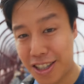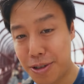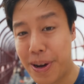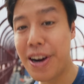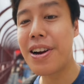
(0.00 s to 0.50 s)

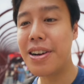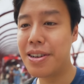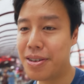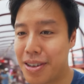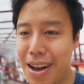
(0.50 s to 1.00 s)
spare,
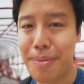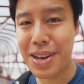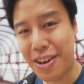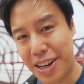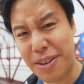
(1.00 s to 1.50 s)
come
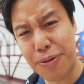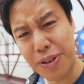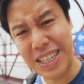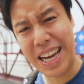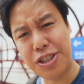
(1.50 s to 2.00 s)
down here for a
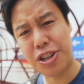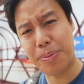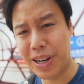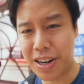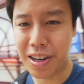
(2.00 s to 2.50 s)
day trip
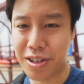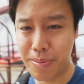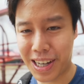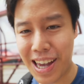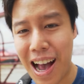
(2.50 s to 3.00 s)
here into
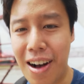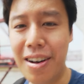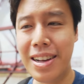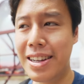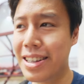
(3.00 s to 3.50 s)
Macau
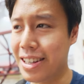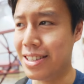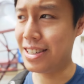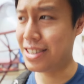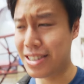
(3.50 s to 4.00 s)

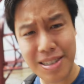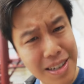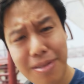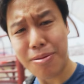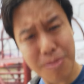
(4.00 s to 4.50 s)
because it's
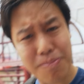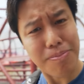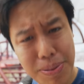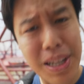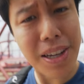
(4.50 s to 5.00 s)

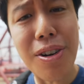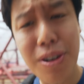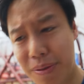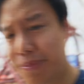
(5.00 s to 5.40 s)
pretty cool.